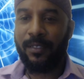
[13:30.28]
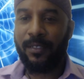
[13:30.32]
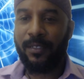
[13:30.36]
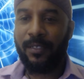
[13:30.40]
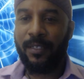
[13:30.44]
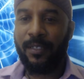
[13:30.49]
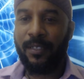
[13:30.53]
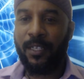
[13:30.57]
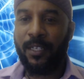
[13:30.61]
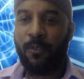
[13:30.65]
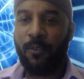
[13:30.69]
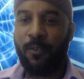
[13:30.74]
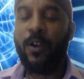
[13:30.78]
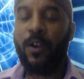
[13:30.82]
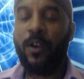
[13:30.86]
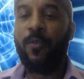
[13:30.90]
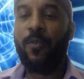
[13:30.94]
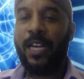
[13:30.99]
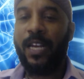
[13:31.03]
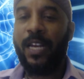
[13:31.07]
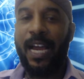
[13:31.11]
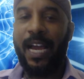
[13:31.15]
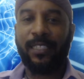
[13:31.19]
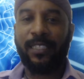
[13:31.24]
We were
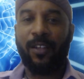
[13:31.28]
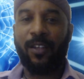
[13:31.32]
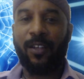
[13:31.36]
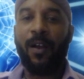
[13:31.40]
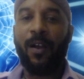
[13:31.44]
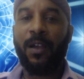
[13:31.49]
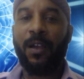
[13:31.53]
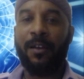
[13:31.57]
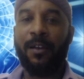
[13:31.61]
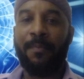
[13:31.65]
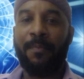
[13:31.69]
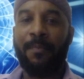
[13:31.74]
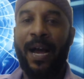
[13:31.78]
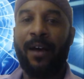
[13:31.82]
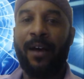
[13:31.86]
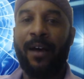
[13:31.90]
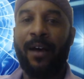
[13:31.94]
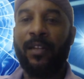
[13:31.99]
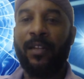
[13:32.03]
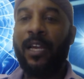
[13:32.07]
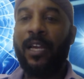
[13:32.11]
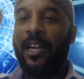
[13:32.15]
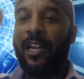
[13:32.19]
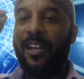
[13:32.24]
not talking
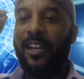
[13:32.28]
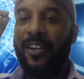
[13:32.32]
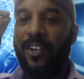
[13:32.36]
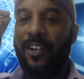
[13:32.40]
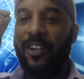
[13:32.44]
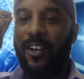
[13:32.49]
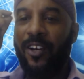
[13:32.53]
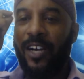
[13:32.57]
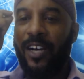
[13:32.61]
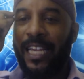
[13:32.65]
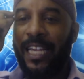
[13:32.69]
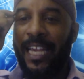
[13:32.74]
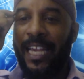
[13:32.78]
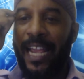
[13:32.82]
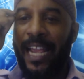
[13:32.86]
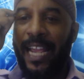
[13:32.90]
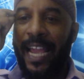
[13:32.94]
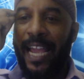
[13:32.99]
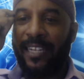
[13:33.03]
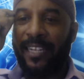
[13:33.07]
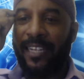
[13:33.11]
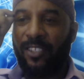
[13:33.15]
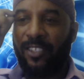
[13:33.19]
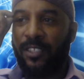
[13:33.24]
about looking
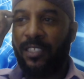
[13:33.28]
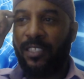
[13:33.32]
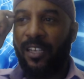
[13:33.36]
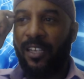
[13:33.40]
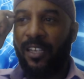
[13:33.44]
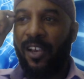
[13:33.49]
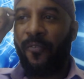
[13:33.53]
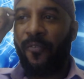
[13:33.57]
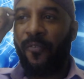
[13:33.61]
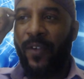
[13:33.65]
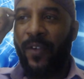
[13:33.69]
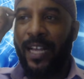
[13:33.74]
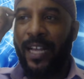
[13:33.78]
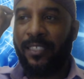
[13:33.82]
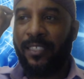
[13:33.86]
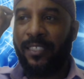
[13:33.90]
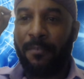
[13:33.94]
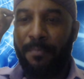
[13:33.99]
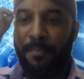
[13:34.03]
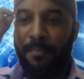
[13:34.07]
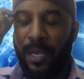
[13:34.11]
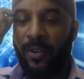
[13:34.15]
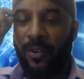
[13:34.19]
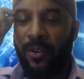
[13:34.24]
at yourself as a
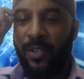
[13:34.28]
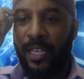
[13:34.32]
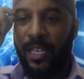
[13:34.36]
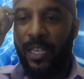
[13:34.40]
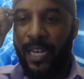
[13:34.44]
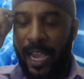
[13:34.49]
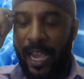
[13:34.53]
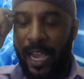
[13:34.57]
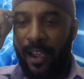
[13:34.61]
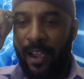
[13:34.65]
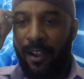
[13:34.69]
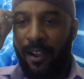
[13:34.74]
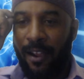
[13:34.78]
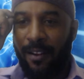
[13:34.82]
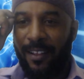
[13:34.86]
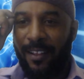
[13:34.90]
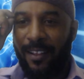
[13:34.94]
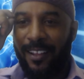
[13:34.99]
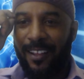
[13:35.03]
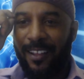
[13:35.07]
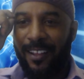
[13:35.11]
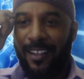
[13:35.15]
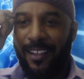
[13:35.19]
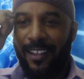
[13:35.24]
millionaire.
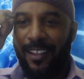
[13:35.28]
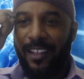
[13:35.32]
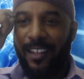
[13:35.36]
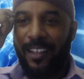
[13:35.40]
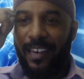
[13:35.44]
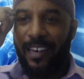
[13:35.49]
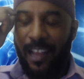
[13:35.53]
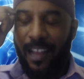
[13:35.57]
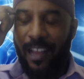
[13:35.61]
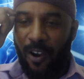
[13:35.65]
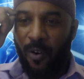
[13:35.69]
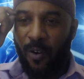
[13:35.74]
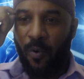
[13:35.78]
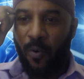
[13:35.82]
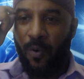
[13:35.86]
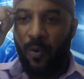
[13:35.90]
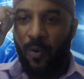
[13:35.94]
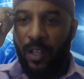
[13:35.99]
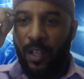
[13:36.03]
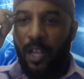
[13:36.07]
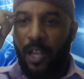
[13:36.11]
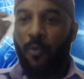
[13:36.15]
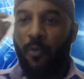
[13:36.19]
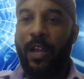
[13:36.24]
No,
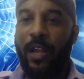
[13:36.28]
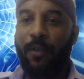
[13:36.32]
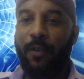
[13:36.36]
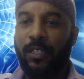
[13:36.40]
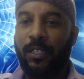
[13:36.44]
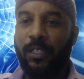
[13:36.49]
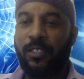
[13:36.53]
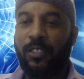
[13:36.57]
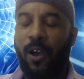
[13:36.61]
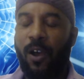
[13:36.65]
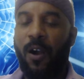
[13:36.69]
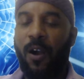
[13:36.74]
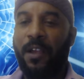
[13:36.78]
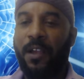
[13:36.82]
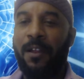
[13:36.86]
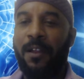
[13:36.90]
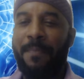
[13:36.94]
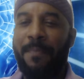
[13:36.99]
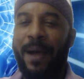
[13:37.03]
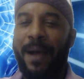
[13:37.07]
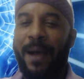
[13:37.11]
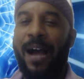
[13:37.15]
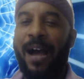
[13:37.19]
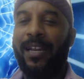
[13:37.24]
we were talking
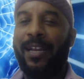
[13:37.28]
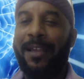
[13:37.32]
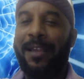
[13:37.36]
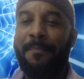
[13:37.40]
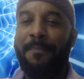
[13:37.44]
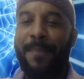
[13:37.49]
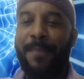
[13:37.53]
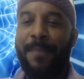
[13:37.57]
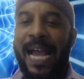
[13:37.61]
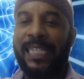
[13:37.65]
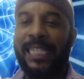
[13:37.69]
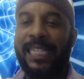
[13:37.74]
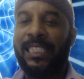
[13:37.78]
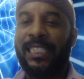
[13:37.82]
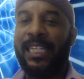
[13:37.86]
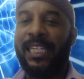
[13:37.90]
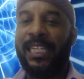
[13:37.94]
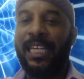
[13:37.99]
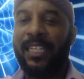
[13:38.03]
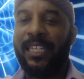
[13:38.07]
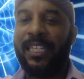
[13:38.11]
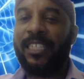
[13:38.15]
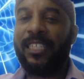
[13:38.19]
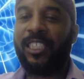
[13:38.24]
about imagining
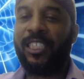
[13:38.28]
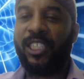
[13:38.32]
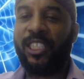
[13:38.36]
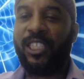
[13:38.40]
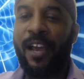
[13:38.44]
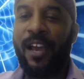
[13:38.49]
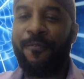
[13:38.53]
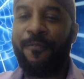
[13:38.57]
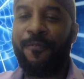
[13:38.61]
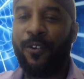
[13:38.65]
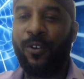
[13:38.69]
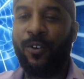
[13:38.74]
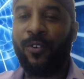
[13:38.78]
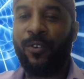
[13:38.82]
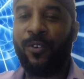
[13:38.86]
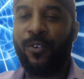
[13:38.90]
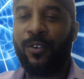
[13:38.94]
the shovel,